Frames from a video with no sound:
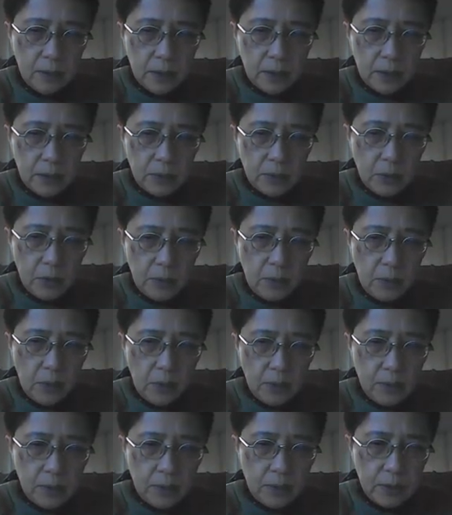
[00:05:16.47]

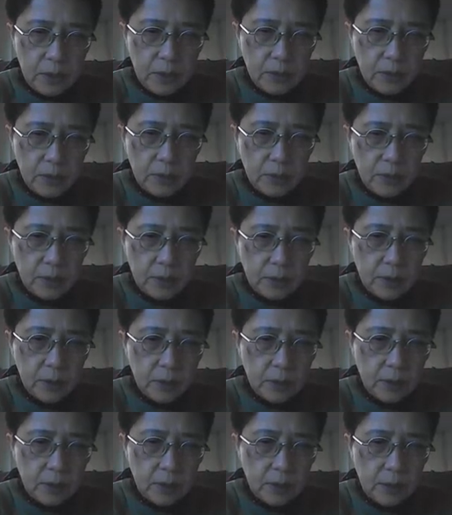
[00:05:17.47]
0.062,
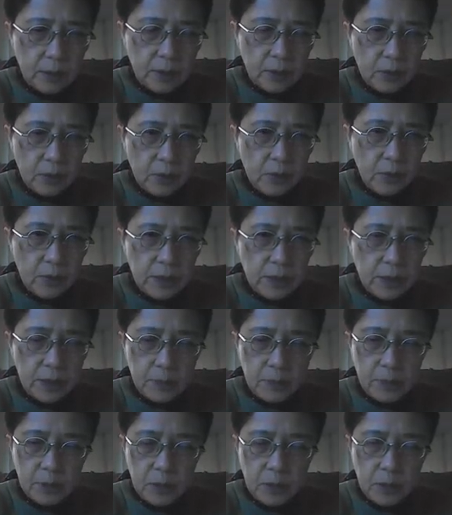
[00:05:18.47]

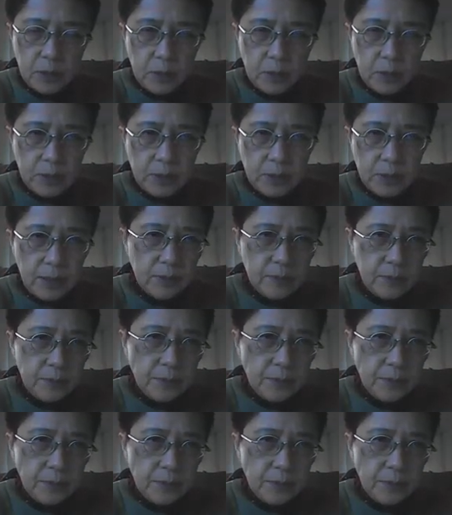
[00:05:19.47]
6.2%.